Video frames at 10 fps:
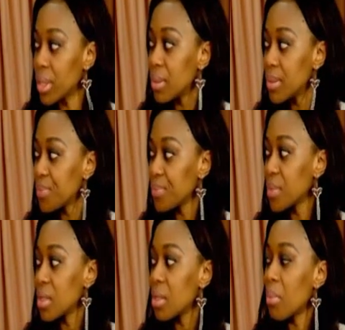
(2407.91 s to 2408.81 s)
point,
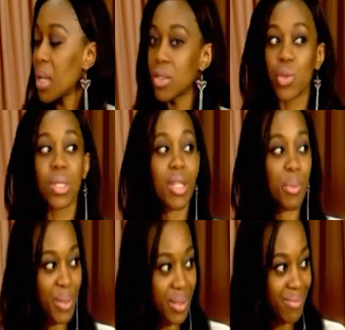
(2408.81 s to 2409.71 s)
the man should
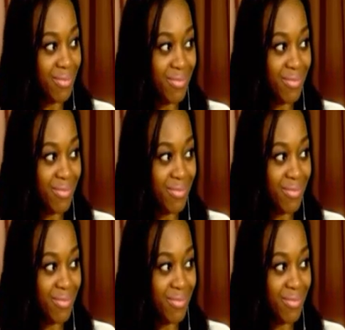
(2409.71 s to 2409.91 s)
step in.